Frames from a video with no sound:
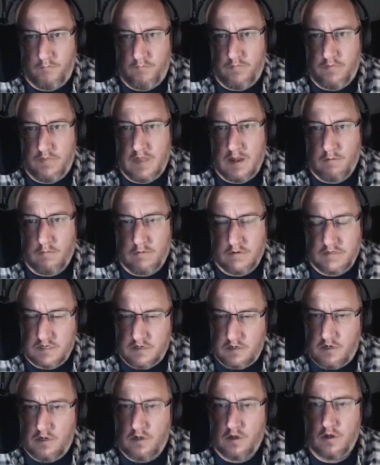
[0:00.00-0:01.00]
there was a
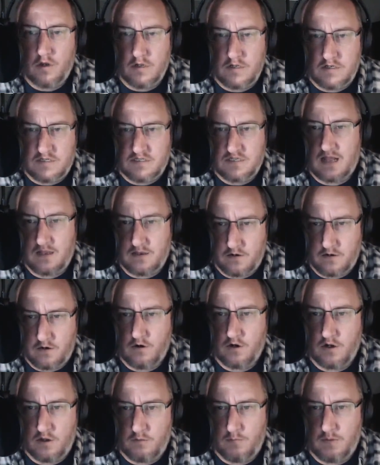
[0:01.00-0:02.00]
good, solid
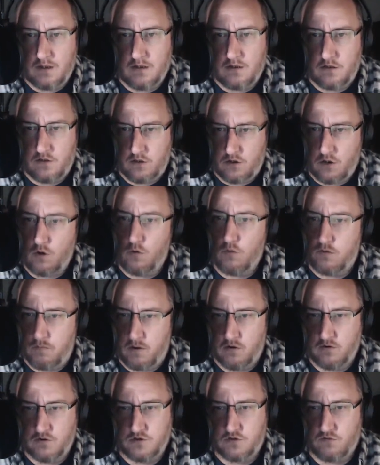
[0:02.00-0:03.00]
argument to go with
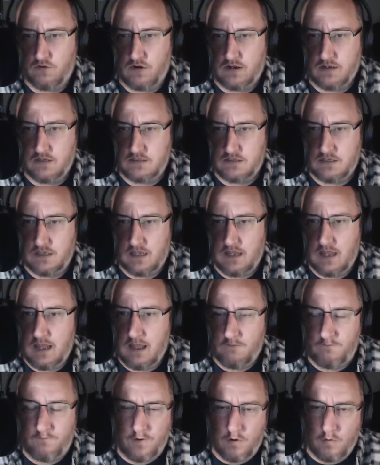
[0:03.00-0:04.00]
Postgres.
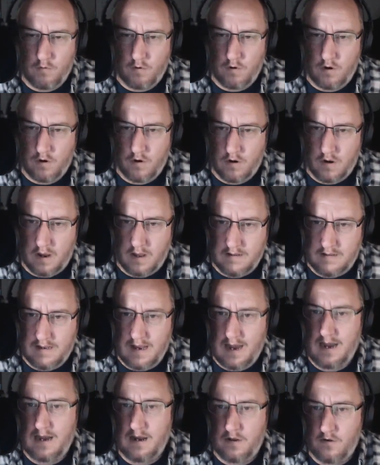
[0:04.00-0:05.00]
If you're a
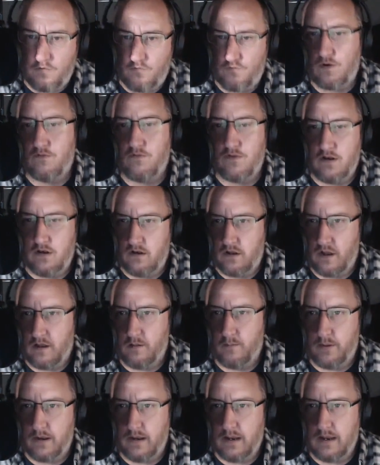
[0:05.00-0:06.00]
data-driven
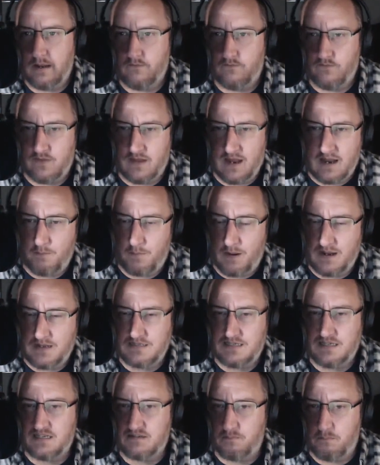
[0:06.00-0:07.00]
company, if
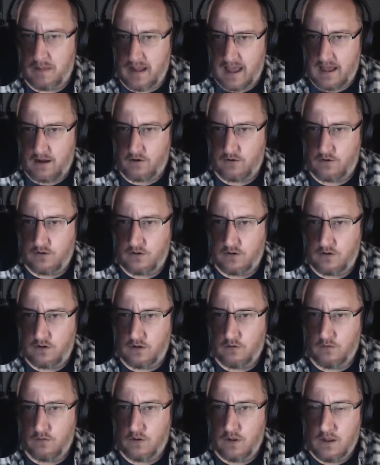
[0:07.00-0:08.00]
databases matter to
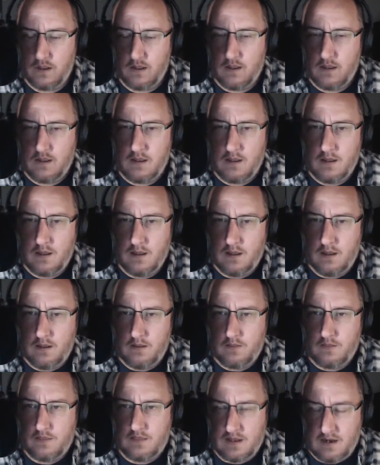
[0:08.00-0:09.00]
you,
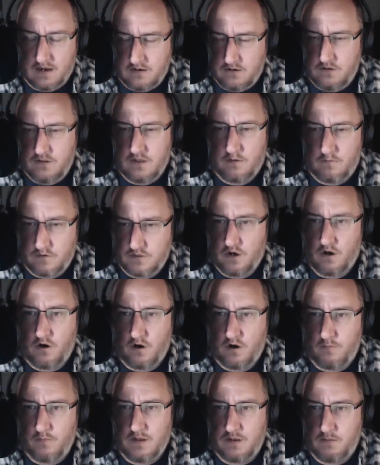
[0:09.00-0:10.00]
there was an
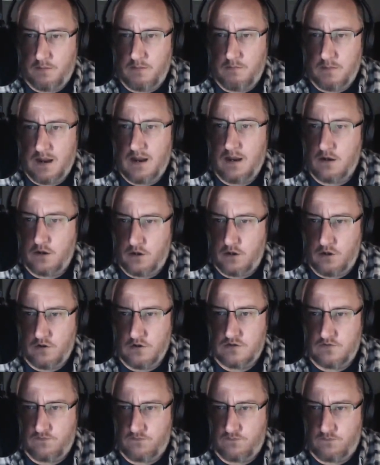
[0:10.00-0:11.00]
argument to be made to
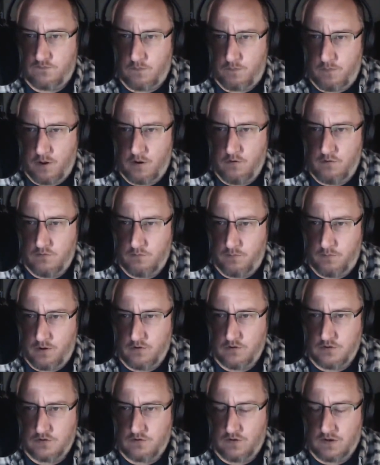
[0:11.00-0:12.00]
use for
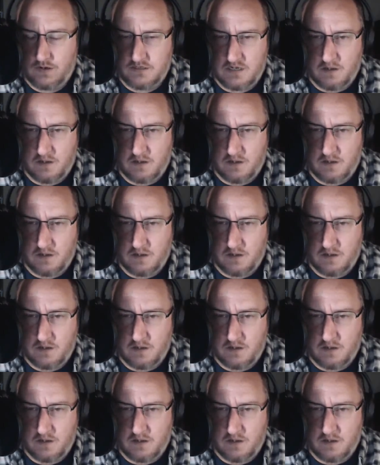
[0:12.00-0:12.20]
Postgres.